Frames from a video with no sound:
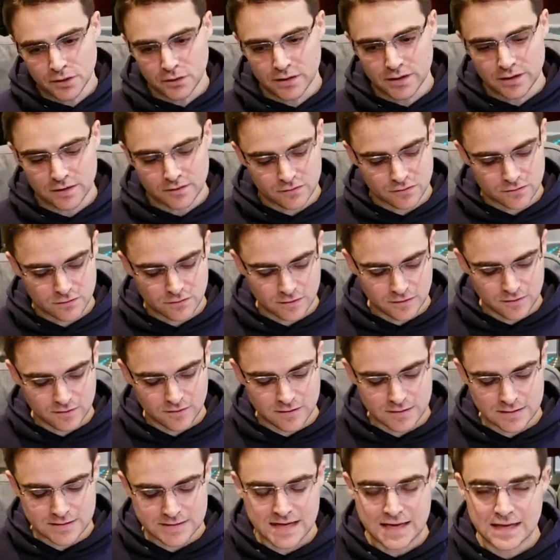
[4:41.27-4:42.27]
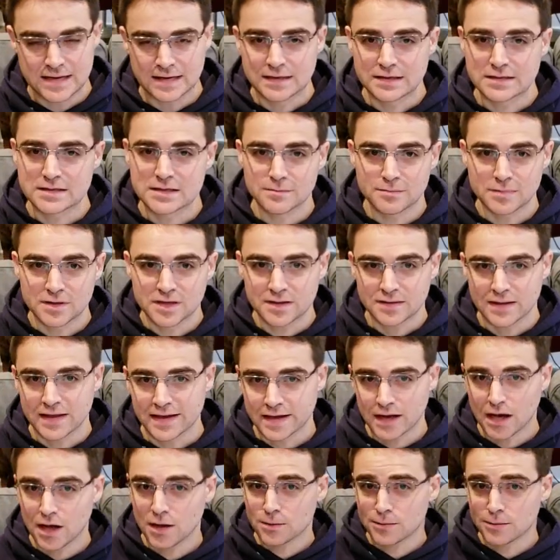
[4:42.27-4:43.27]
it's just intended to be like
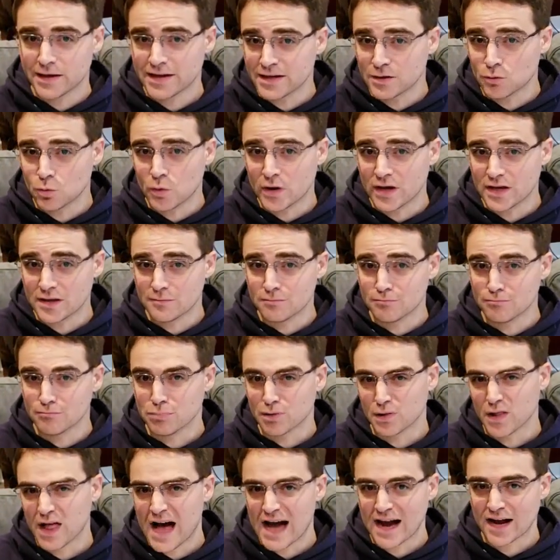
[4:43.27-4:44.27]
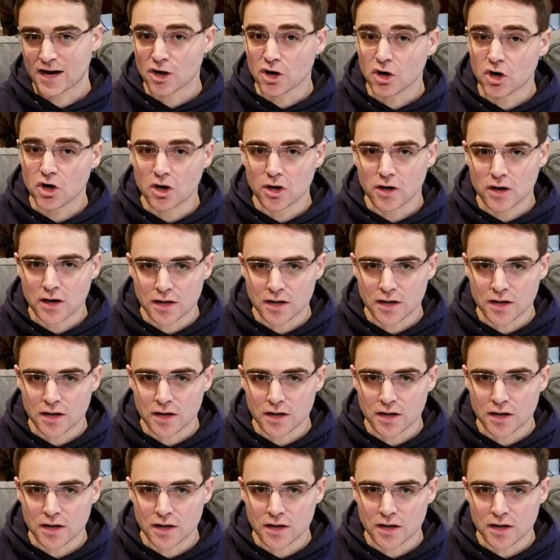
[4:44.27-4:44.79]
a lightweight blocker,